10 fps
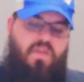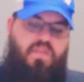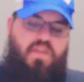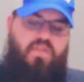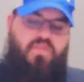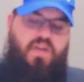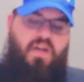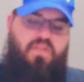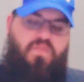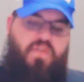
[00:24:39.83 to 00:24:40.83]
that ye have
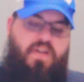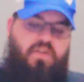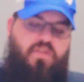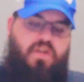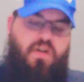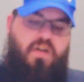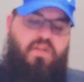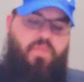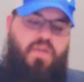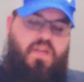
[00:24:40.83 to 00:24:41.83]
not found aught
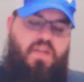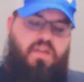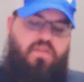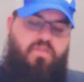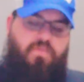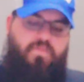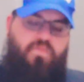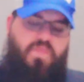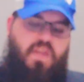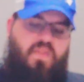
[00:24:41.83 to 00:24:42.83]
in my hand.
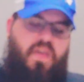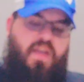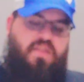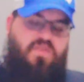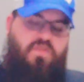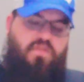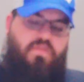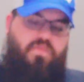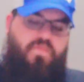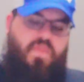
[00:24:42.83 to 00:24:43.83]
And they answered,
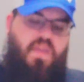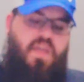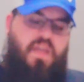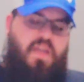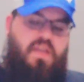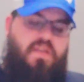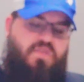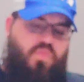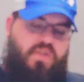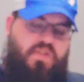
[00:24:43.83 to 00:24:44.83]
He
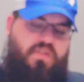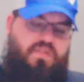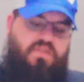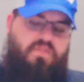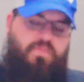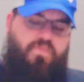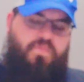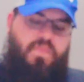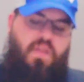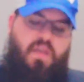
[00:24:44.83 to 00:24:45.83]
is witness.
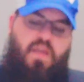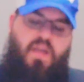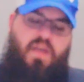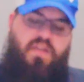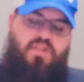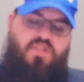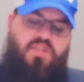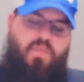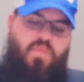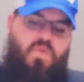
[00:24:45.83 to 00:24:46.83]
And
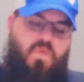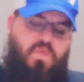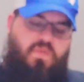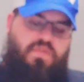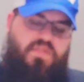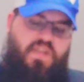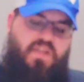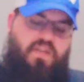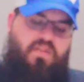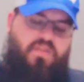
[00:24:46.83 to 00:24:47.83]
Shemuel
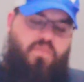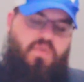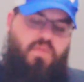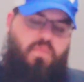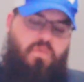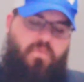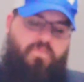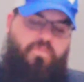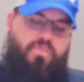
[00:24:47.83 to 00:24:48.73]
said unto the people,